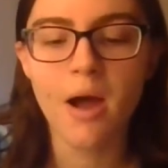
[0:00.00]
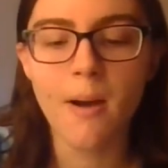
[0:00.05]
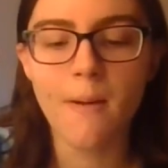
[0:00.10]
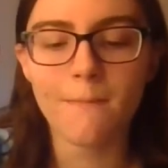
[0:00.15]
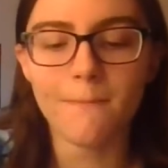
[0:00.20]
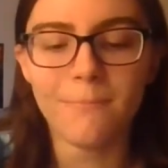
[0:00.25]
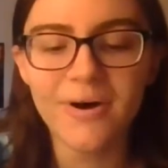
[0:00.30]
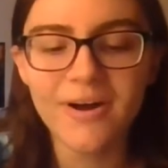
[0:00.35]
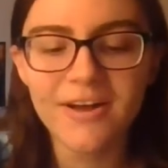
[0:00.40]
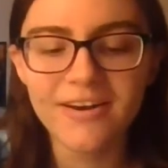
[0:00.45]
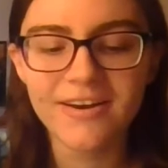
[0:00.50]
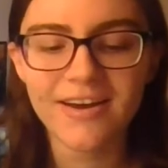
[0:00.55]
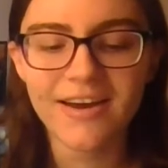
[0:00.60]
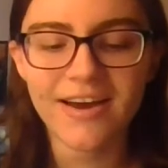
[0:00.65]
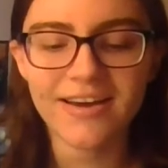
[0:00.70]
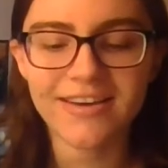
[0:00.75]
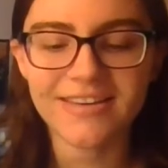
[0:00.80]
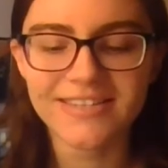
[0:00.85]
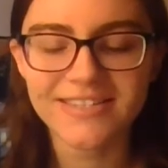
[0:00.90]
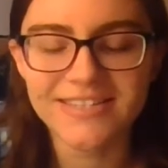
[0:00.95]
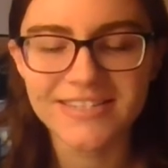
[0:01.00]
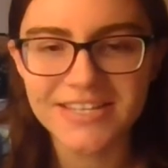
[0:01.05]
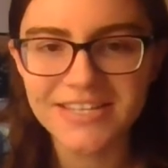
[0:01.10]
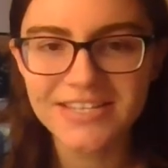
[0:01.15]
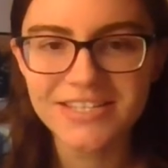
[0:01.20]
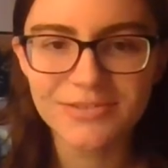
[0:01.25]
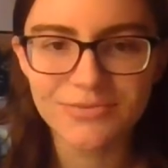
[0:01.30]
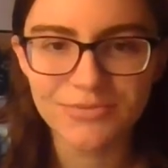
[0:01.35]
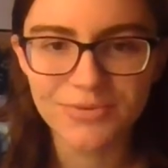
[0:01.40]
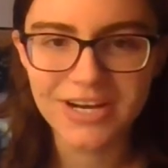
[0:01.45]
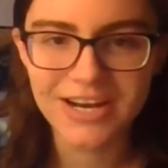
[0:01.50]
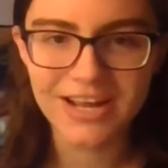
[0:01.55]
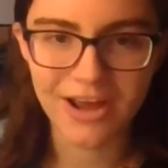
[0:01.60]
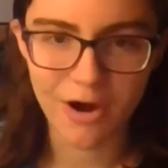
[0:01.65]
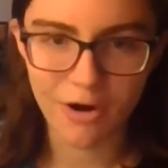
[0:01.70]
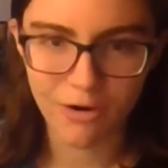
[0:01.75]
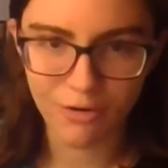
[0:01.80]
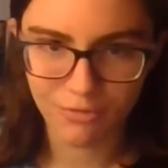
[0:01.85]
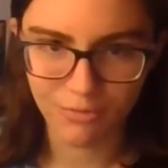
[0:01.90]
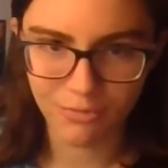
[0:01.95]
but since reading
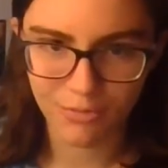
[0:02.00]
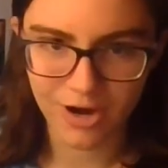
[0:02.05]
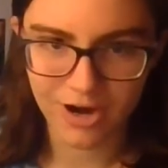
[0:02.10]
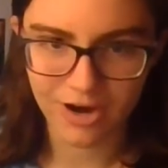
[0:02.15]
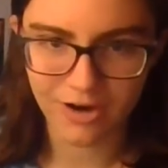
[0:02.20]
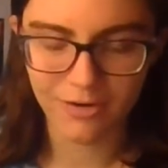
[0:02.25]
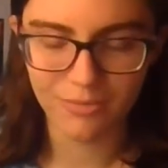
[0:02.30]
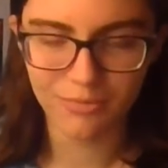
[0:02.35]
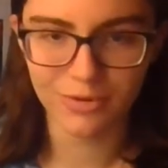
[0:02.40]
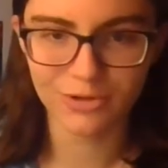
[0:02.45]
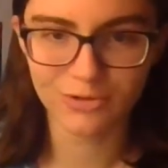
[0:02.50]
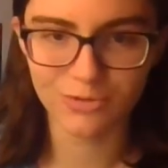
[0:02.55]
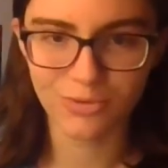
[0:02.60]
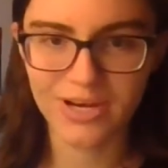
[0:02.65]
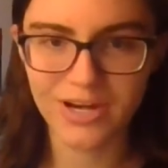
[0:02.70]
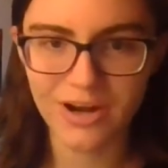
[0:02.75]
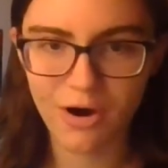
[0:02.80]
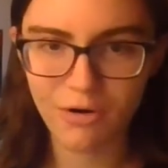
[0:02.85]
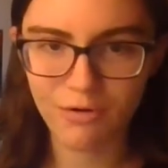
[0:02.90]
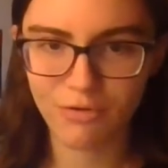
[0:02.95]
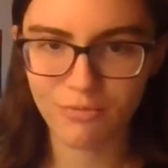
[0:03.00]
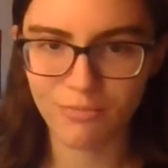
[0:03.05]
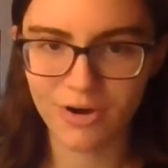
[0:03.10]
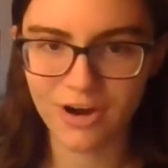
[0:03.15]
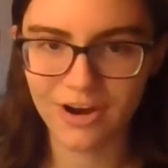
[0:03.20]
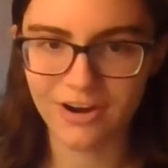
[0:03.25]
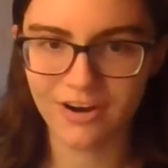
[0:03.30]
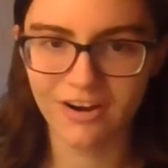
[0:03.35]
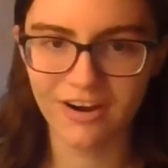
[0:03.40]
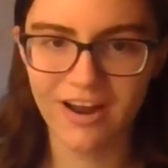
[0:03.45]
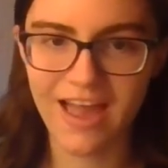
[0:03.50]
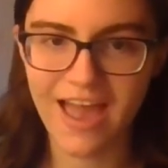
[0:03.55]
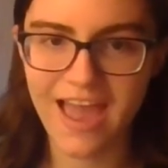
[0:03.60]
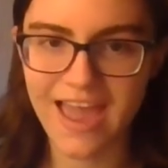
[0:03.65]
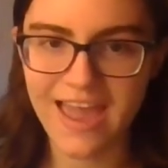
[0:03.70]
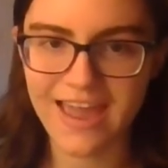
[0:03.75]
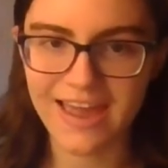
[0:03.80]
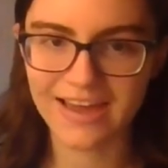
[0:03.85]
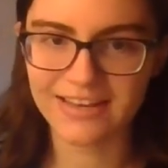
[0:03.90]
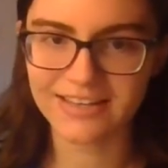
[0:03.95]
Oathbringer, between Oathbringer
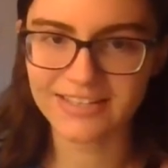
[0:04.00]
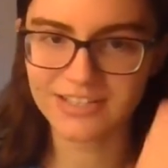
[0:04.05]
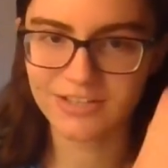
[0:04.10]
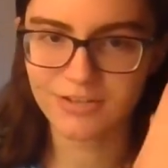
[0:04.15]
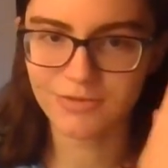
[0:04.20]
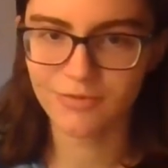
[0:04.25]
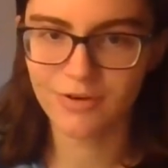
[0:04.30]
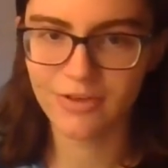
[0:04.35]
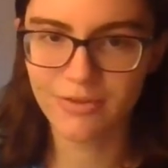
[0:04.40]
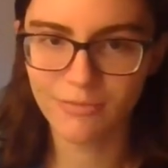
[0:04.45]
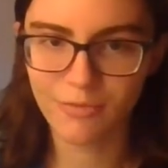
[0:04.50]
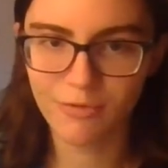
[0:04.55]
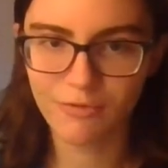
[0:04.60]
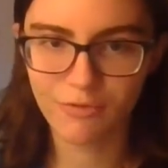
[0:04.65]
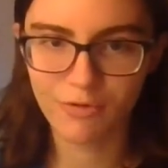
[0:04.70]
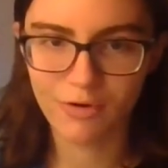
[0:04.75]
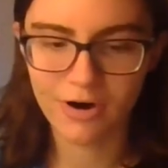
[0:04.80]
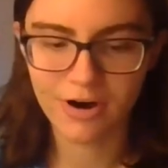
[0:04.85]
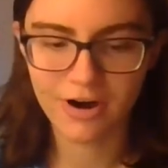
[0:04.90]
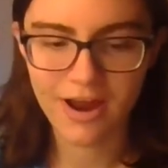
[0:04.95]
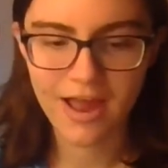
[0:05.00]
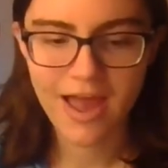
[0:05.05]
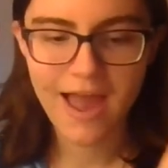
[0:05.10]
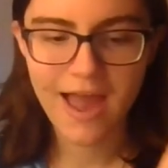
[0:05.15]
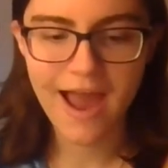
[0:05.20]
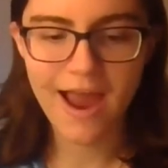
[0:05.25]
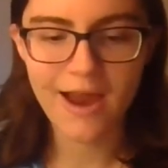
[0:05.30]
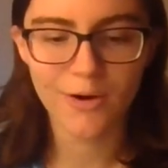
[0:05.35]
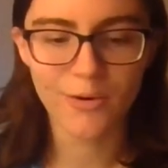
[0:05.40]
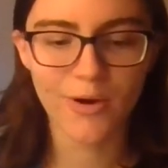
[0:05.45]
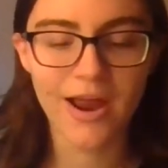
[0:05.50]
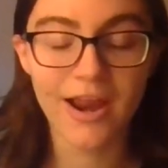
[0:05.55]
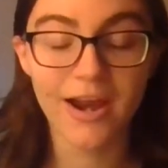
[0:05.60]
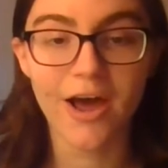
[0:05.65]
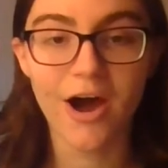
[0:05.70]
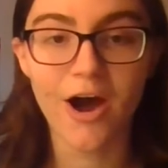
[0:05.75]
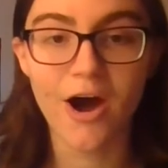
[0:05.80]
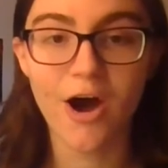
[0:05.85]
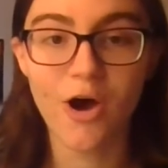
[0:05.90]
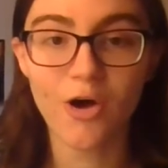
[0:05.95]
and Rhythm of War, I read
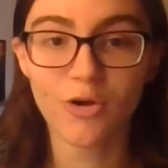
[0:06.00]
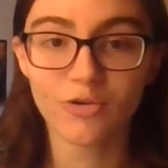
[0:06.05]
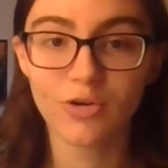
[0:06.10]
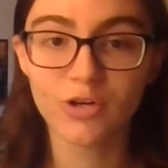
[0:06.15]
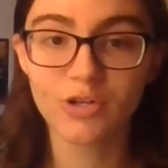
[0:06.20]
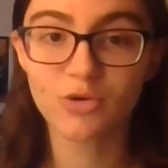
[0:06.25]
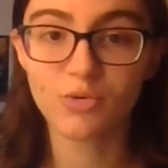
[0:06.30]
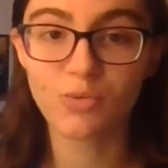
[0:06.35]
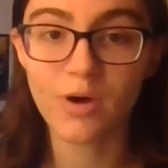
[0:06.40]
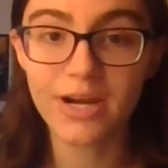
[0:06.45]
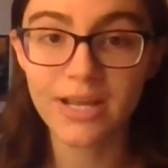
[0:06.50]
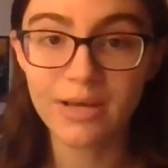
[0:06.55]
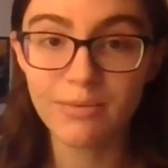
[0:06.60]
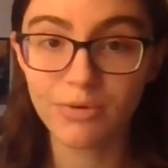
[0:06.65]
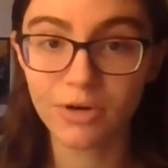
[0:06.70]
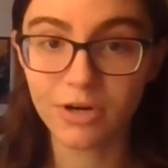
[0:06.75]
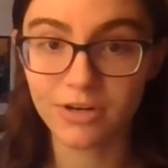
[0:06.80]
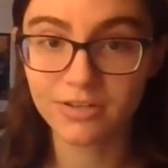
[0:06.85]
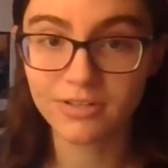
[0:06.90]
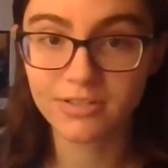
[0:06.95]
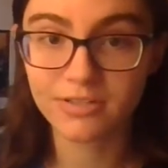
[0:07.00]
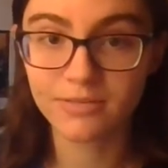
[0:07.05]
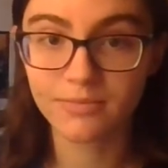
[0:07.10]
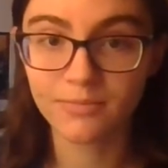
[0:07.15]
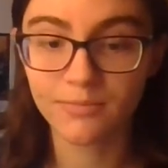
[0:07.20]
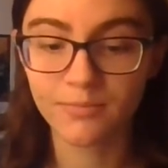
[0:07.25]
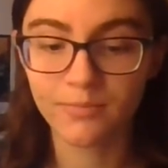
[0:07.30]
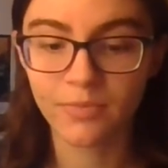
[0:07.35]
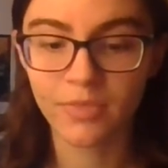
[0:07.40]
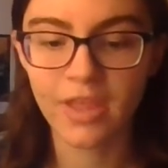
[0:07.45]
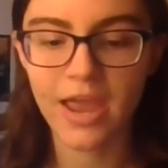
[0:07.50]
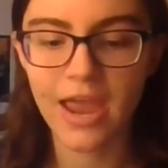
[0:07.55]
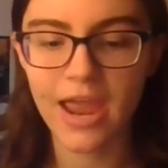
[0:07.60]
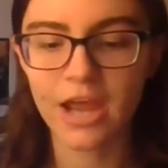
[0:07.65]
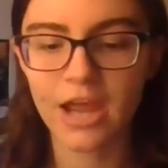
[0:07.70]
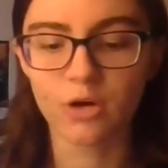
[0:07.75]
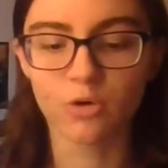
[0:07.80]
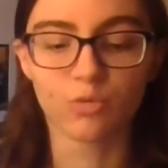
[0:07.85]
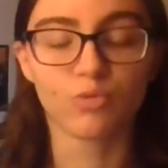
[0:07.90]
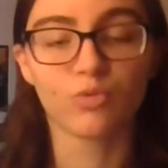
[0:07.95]
120 books
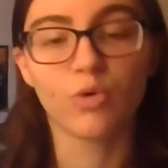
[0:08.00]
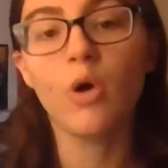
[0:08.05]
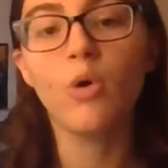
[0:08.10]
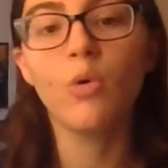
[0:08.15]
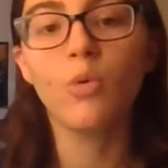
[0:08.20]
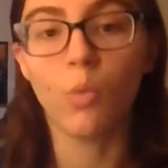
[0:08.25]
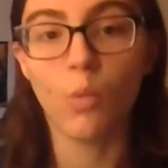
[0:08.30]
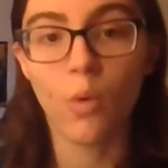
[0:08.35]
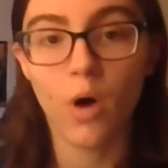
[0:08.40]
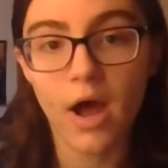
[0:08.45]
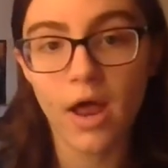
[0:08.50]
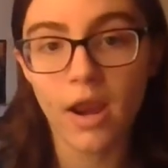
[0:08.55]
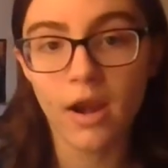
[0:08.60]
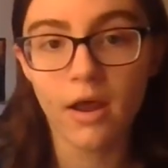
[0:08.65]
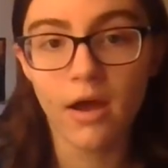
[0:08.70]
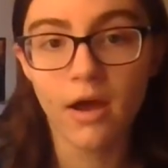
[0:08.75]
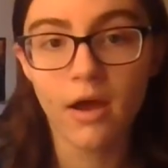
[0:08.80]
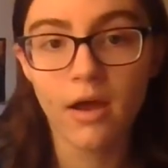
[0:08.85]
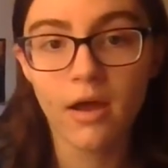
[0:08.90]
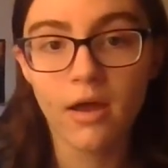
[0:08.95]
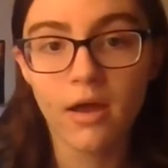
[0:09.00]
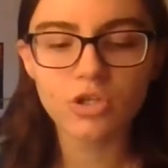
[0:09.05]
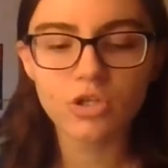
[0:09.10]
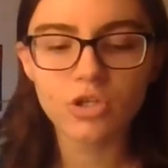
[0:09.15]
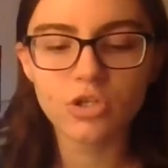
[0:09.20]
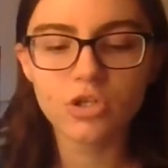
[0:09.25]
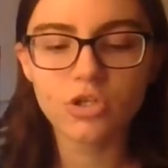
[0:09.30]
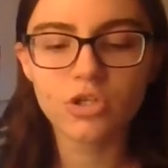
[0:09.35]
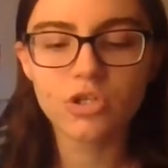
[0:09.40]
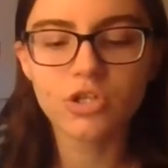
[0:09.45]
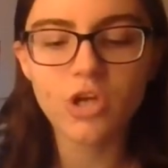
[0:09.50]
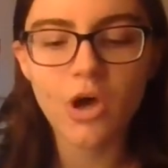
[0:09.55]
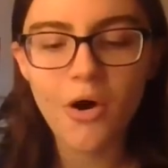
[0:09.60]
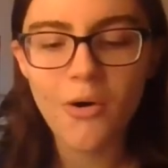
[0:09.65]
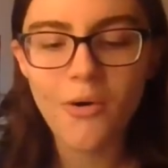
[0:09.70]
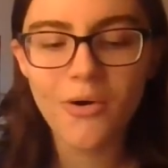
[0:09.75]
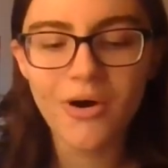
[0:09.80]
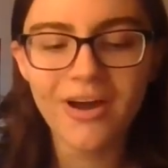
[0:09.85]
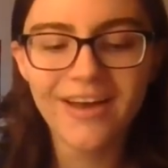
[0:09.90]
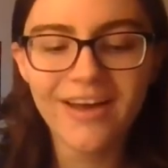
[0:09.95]
and wrote one. So,